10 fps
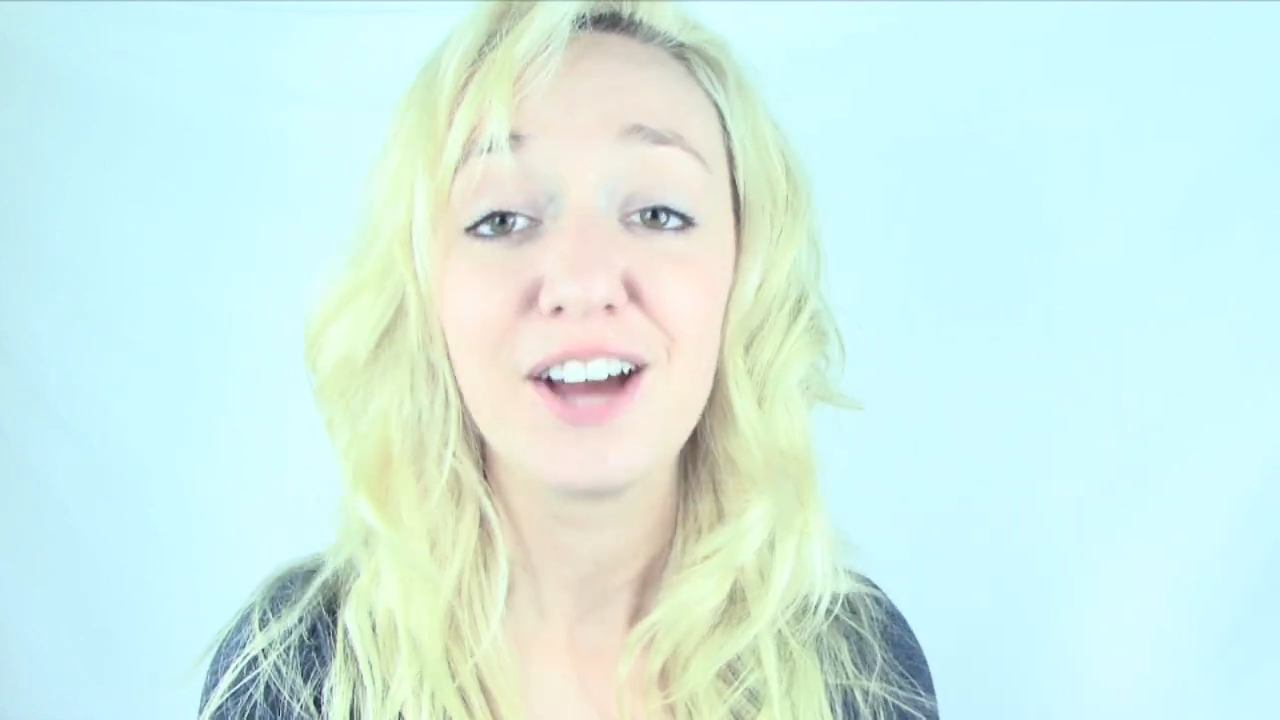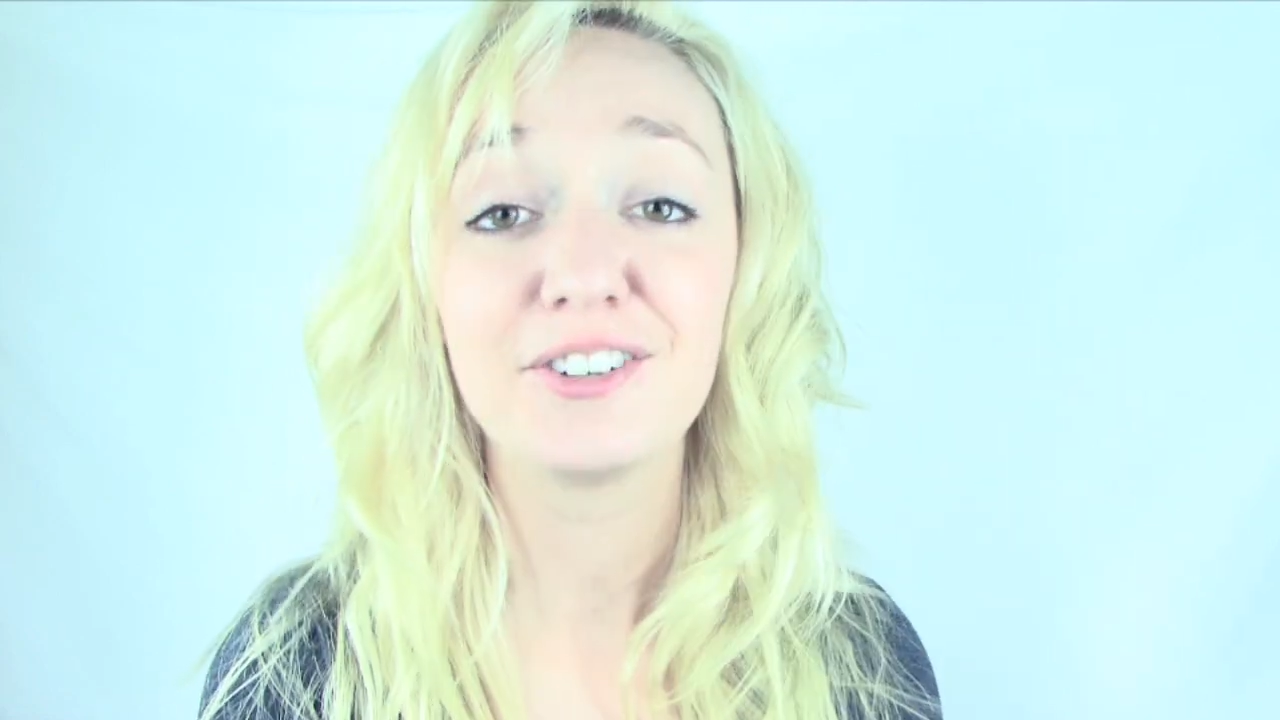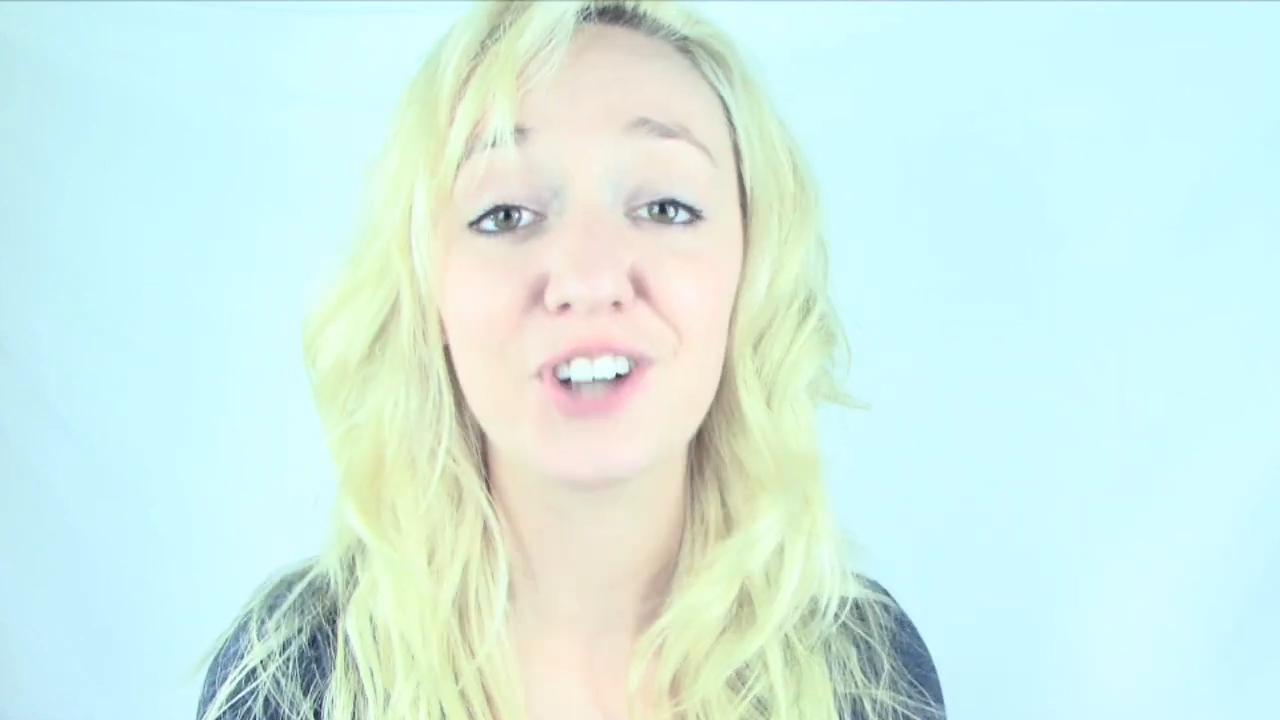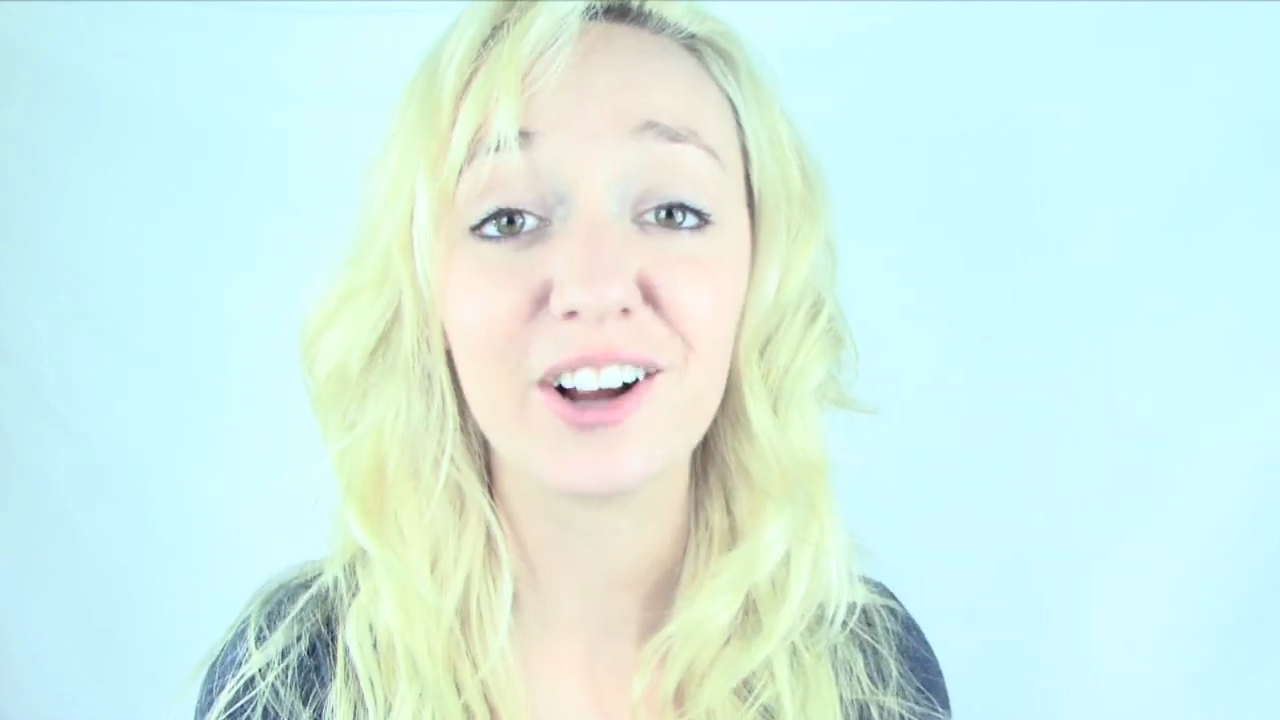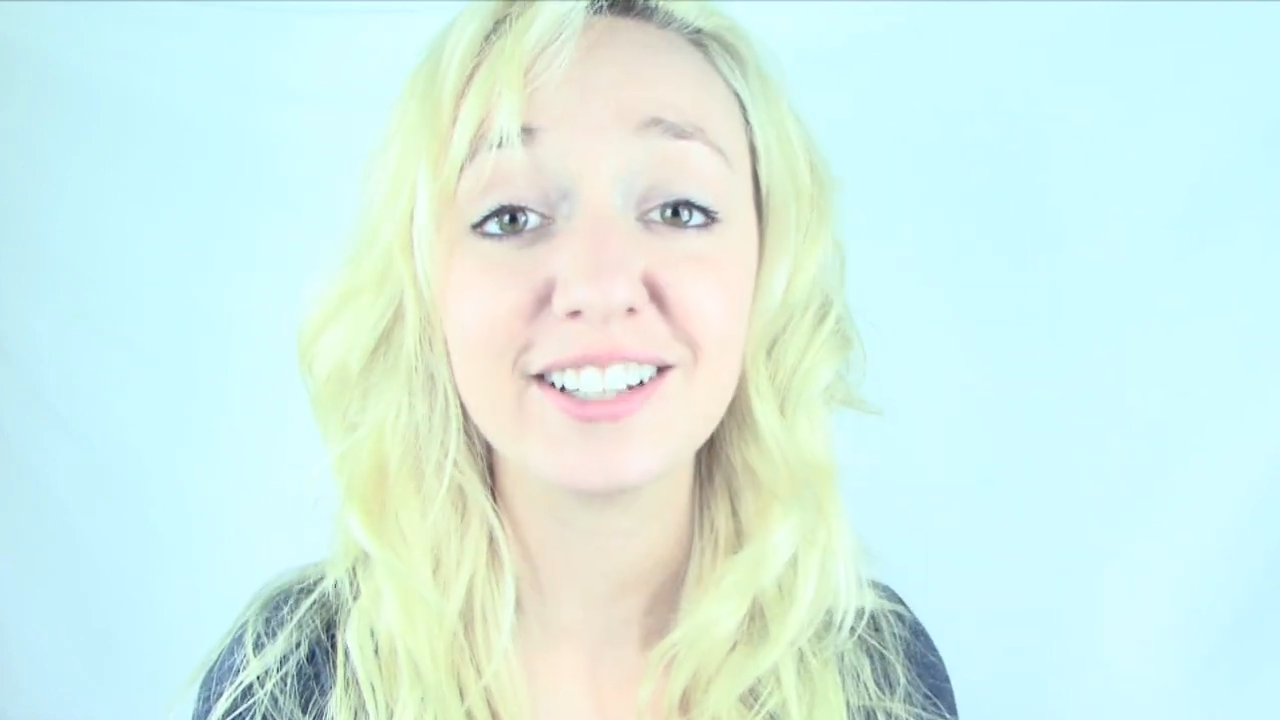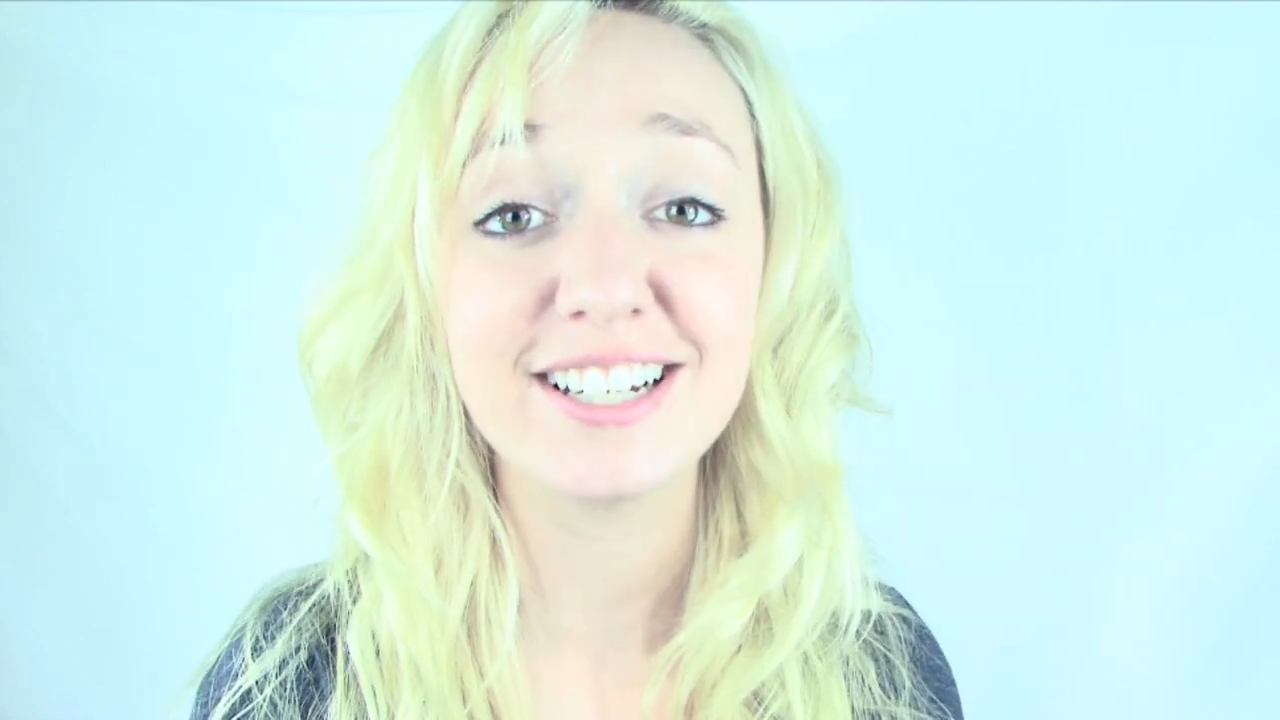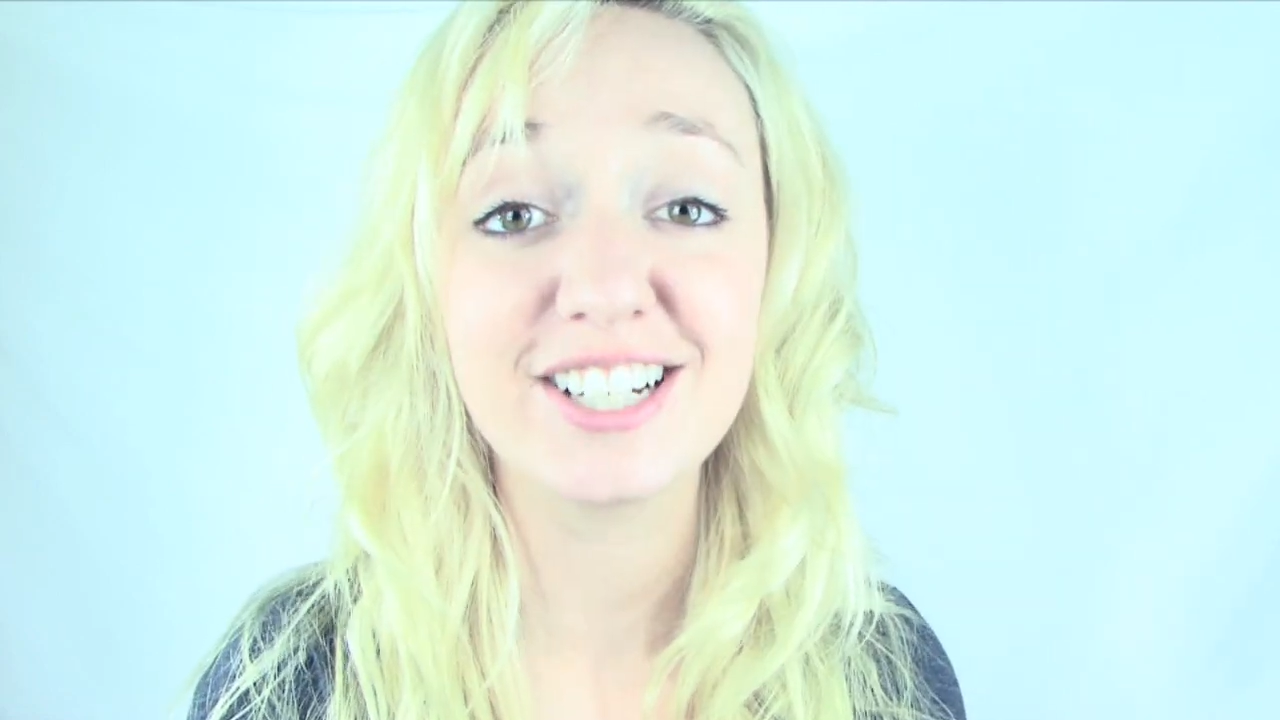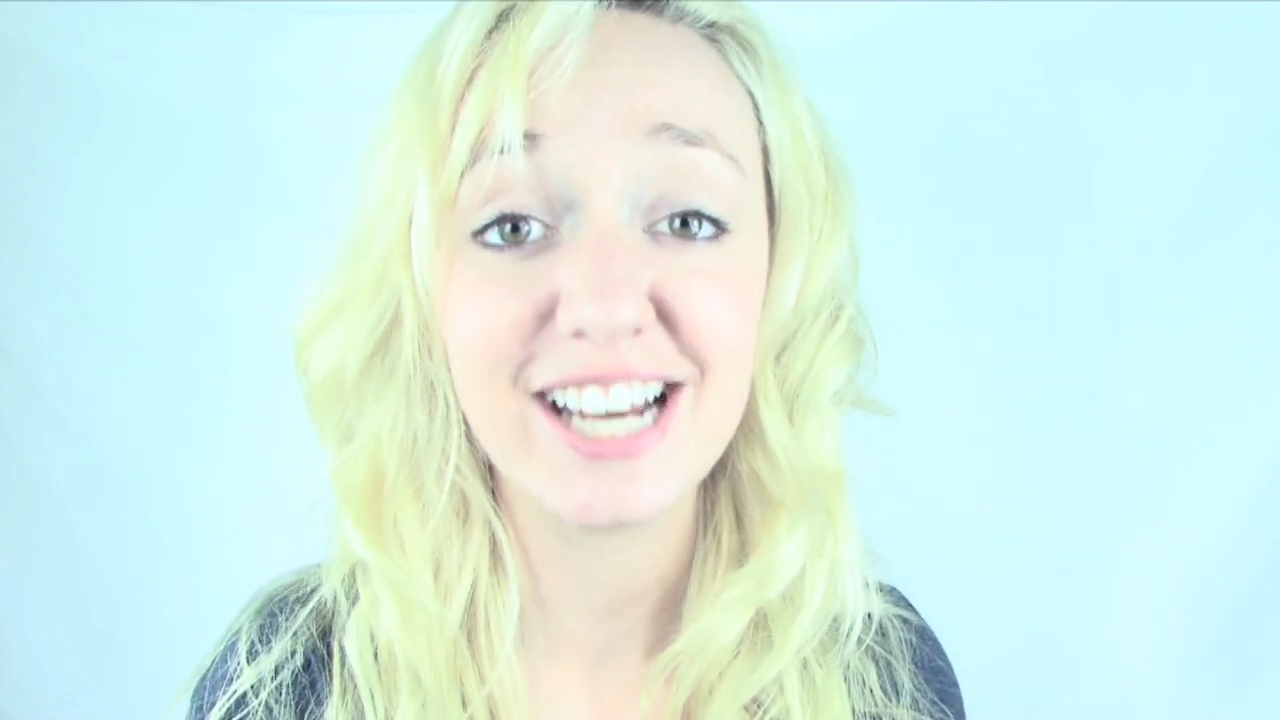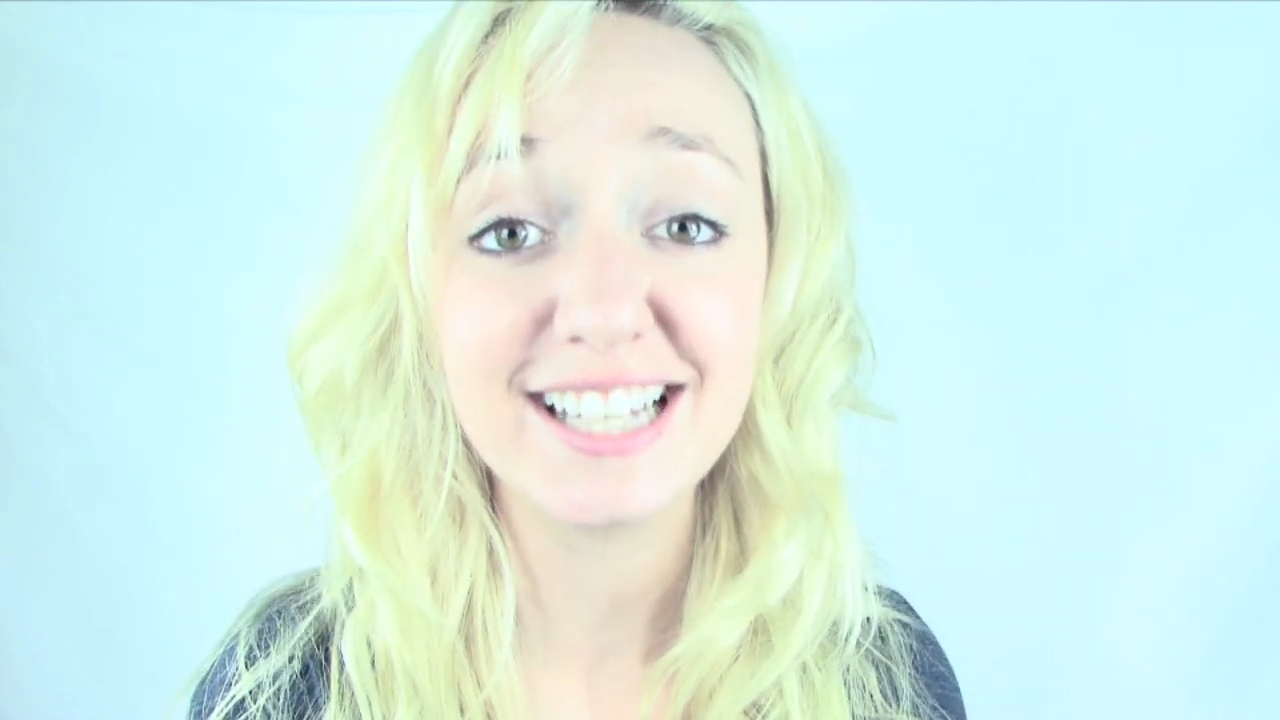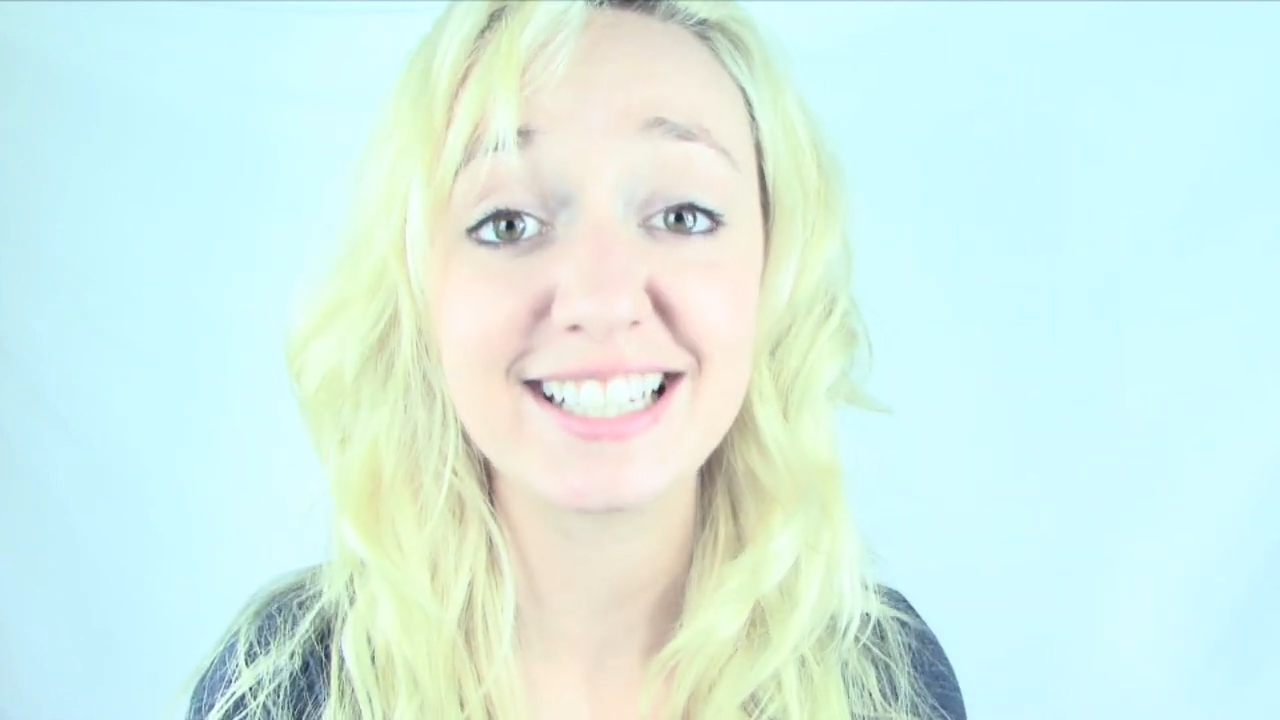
Charlie Sheen